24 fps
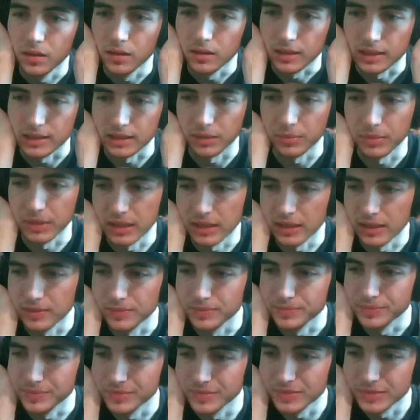Because I mean,
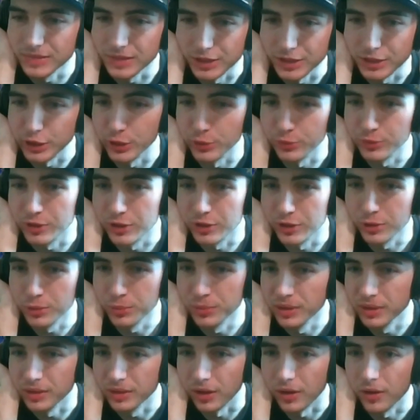
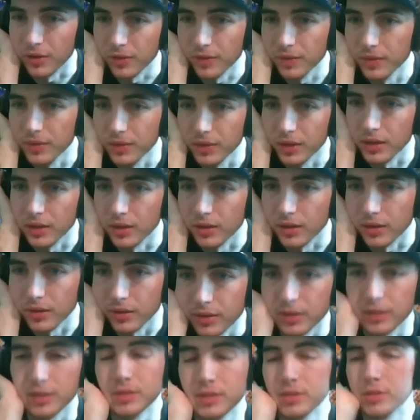YouTube and all
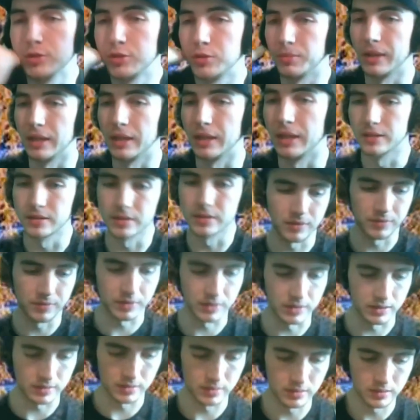the social media stuff
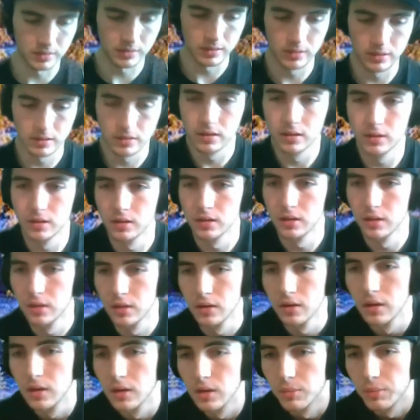is
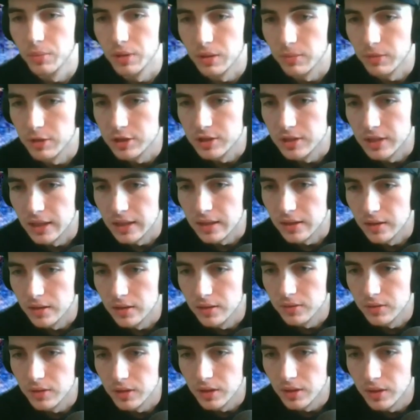pretty much taken
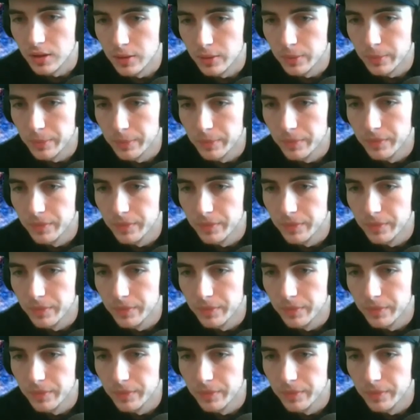over, you know.